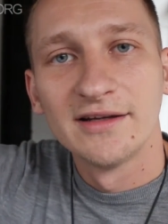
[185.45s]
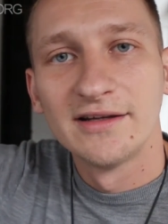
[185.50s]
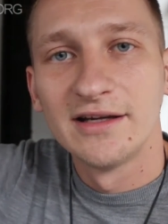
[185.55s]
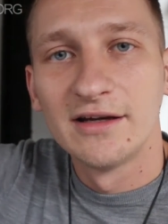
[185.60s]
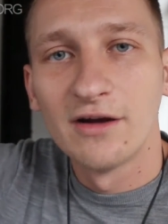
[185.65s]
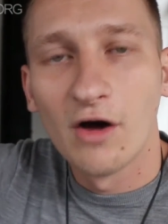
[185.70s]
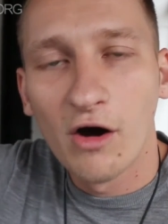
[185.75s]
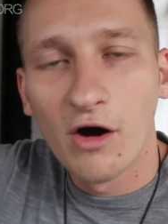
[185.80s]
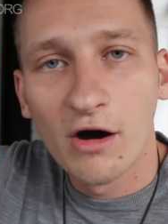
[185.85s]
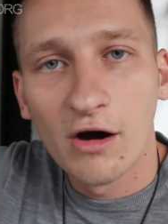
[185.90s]

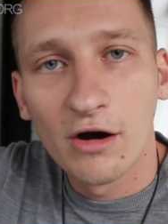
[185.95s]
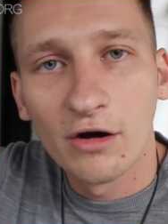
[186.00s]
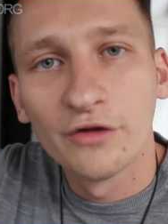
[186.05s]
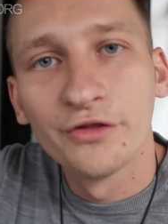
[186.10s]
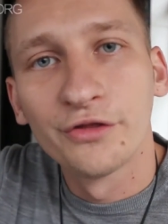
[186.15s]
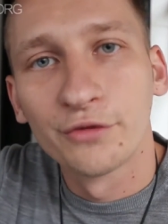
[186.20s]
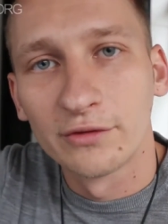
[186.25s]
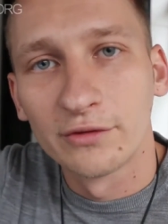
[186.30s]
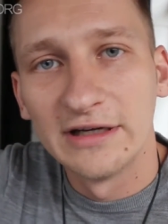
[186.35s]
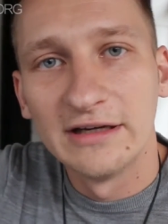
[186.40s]
did all
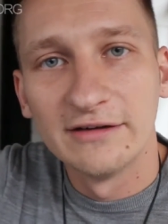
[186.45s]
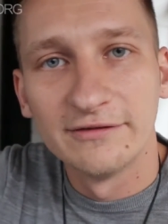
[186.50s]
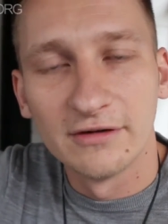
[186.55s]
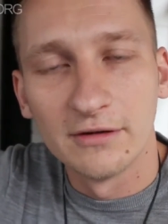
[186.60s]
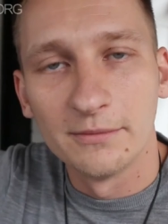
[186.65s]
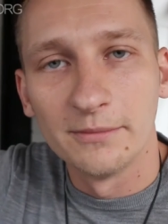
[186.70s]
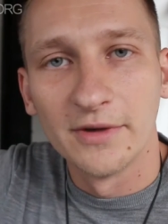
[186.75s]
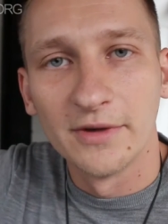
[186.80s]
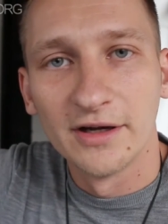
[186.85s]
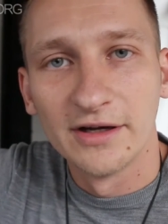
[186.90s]
three of
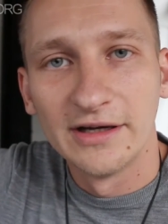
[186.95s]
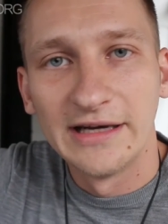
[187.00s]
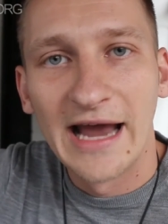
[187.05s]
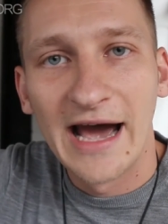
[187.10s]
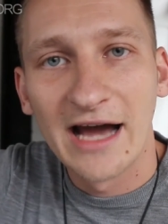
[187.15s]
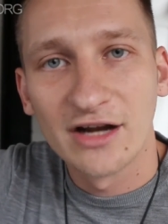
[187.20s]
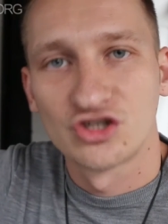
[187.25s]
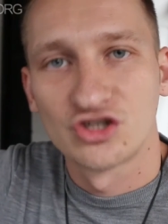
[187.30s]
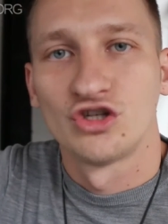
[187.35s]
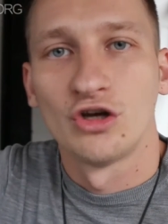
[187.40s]
them
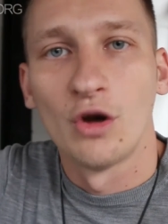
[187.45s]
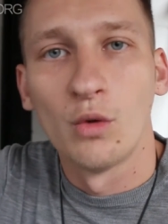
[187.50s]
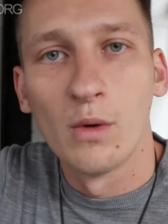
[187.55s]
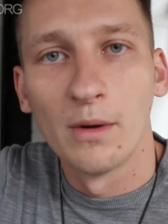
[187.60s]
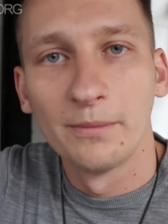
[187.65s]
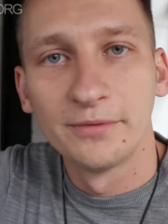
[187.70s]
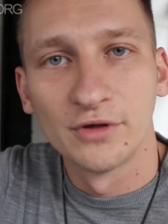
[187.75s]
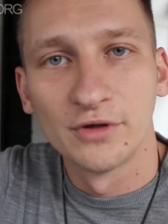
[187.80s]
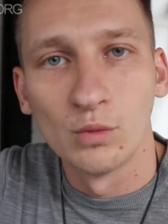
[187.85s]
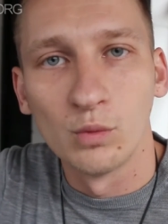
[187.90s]
not show
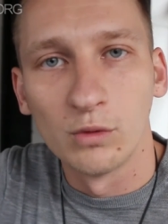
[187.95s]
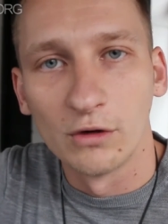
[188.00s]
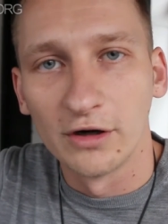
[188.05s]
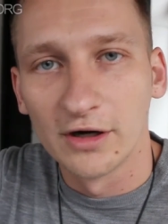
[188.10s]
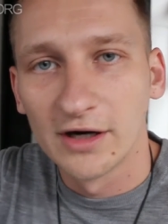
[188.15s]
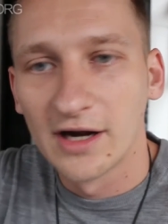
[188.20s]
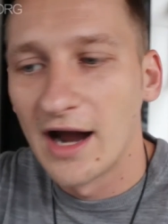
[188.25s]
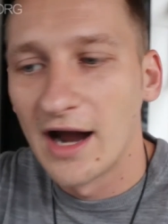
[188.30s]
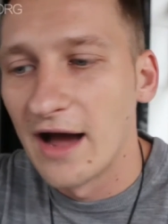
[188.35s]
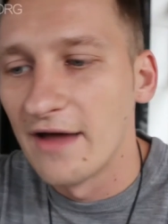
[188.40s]
up to
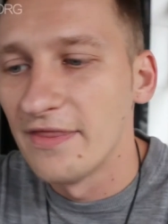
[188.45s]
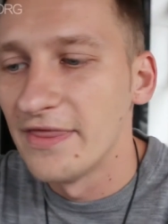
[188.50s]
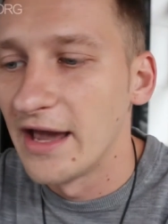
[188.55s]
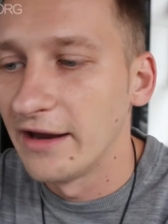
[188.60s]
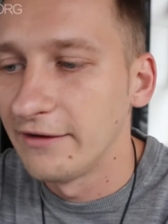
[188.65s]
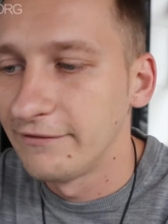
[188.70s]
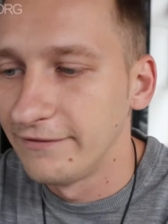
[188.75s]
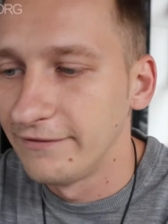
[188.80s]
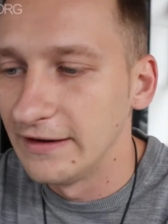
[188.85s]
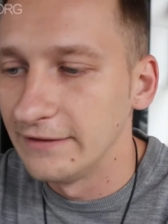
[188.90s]
work on
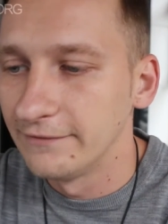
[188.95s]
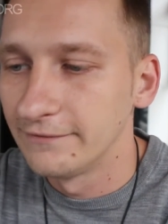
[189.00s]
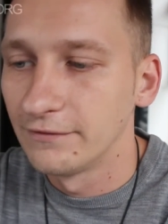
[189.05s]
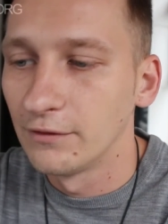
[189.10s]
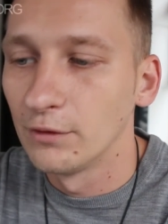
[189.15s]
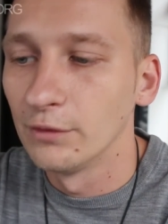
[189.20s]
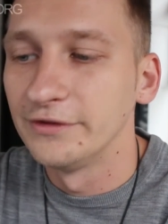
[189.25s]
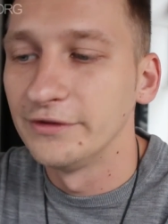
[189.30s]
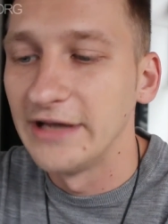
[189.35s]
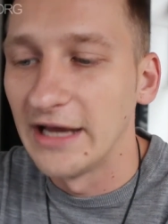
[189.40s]
that
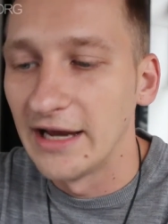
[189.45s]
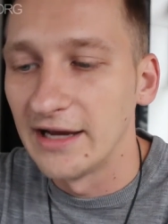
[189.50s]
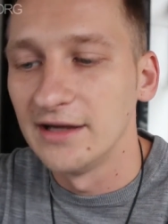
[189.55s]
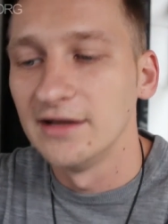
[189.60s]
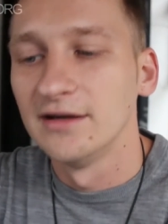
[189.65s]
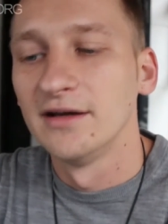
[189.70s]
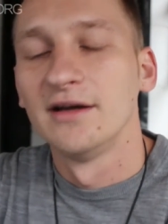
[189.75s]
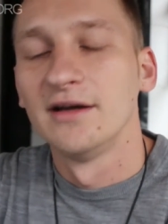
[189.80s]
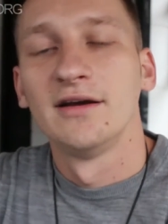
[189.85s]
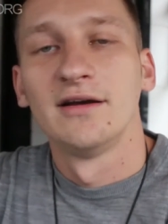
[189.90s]
fateful
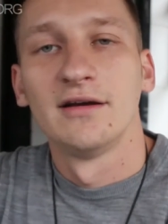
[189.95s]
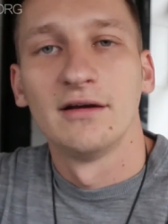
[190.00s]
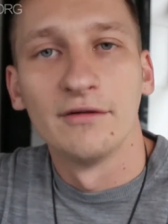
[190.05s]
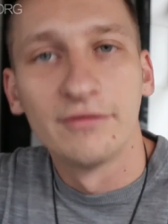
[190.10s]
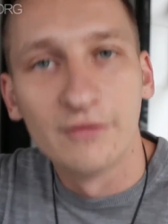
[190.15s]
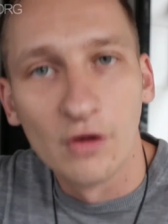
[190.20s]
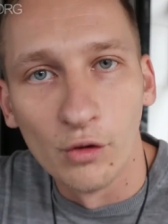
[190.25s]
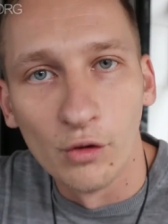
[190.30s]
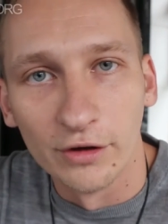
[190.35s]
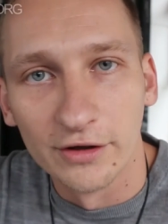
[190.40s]
day?
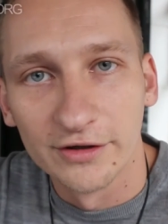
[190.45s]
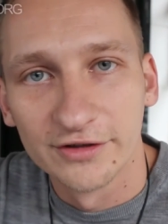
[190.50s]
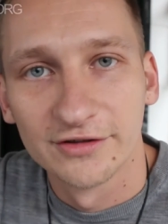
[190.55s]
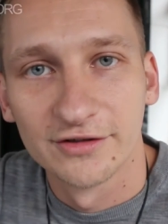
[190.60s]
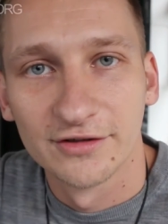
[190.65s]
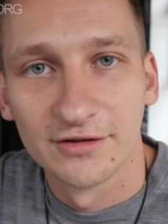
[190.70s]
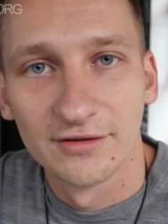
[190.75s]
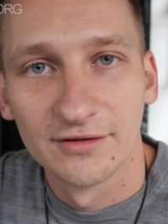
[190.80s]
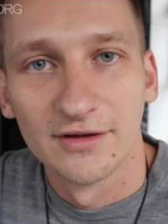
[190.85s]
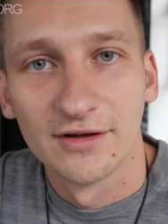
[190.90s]
Of
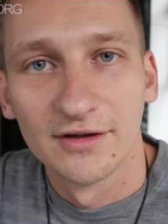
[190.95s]
course,